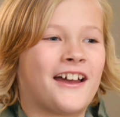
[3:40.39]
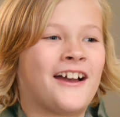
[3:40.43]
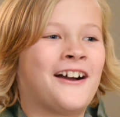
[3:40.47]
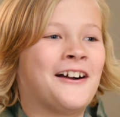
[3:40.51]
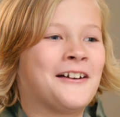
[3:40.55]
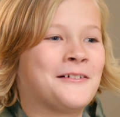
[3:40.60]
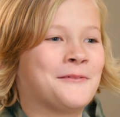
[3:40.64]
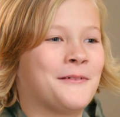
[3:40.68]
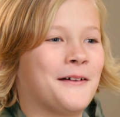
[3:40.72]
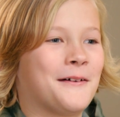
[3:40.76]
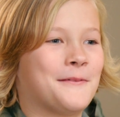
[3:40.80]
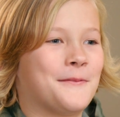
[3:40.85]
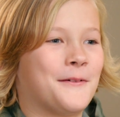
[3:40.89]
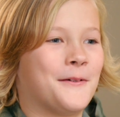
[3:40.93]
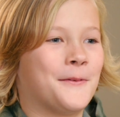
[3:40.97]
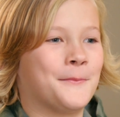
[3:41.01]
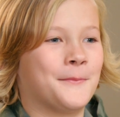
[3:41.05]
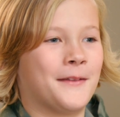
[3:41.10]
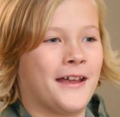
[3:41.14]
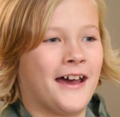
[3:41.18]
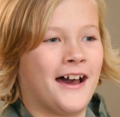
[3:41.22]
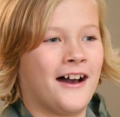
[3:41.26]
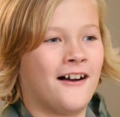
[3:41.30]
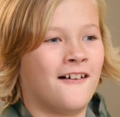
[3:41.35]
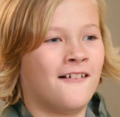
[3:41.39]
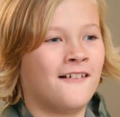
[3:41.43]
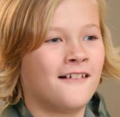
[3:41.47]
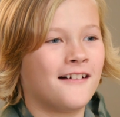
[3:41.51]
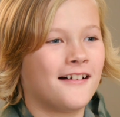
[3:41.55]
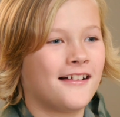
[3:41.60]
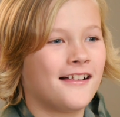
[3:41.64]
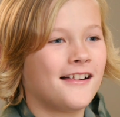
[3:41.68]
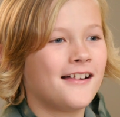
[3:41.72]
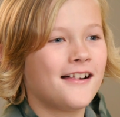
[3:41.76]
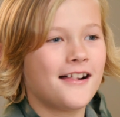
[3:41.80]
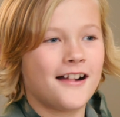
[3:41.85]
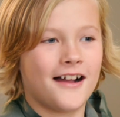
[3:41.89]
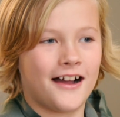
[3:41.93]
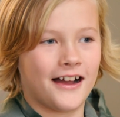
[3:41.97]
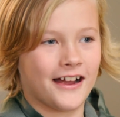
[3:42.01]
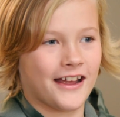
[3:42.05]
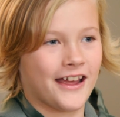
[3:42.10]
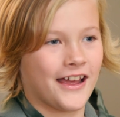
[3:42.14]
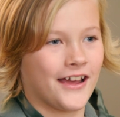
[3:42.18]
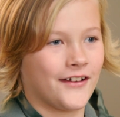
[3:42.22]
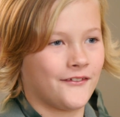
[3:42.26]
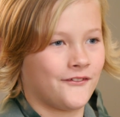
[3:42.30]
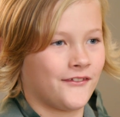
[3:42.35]
I hug my mom now, I
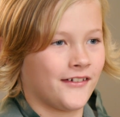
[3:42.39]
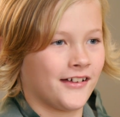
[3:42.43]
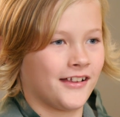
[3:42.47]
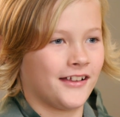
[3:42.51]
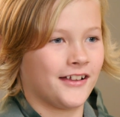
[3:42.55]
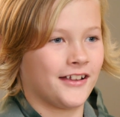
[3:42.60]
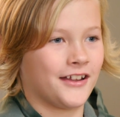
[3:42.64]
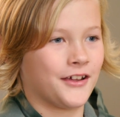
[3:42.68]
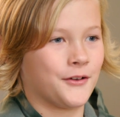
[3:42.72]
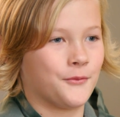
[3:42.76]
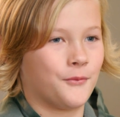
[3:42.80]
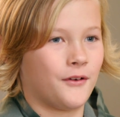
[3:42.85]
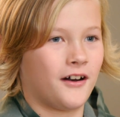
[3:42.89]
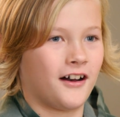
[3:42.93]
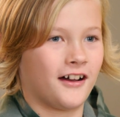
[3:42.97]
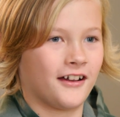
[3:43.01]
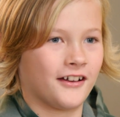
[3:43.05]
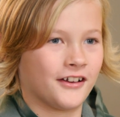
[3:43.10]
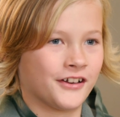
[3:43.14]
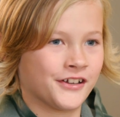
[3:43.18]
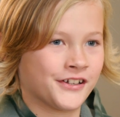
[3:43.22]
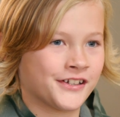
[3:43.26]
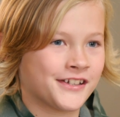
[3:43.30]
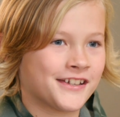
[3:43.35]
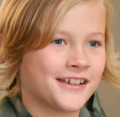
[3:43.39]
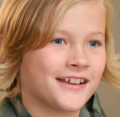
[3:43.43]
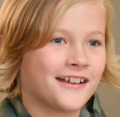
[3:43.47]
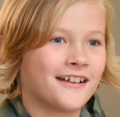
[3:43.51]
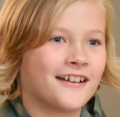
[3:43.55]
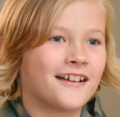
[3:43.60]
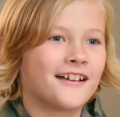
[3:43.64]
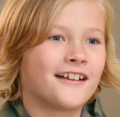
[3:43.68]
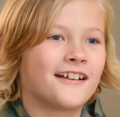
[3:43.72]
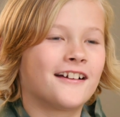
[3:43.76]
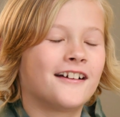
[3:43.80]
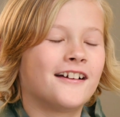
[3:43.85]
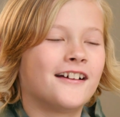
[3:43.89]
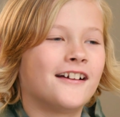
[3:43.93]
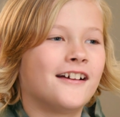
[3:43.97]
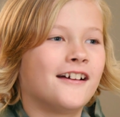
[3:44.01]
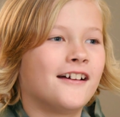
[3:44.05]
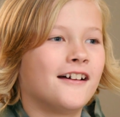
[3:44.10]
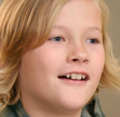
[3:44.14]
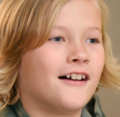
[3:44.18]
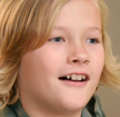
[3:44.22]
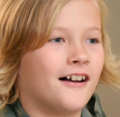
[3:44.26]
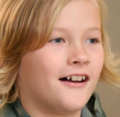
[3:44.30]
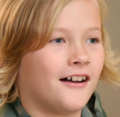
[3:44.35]
can't feel any wires.
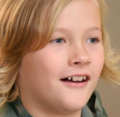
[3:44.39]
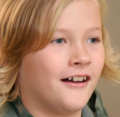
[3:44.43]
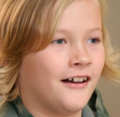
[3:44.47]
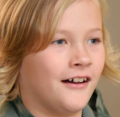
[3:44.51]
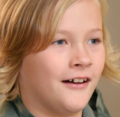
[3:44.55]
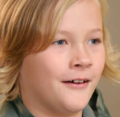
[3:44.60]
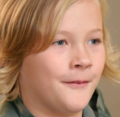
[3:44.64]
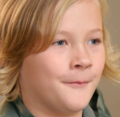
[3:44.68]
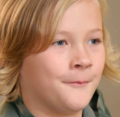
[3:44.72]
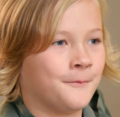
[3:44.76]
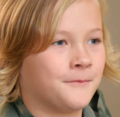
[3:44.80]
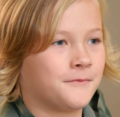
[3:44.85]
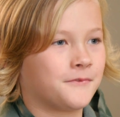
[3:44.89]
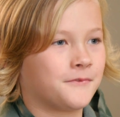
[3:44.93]
Um,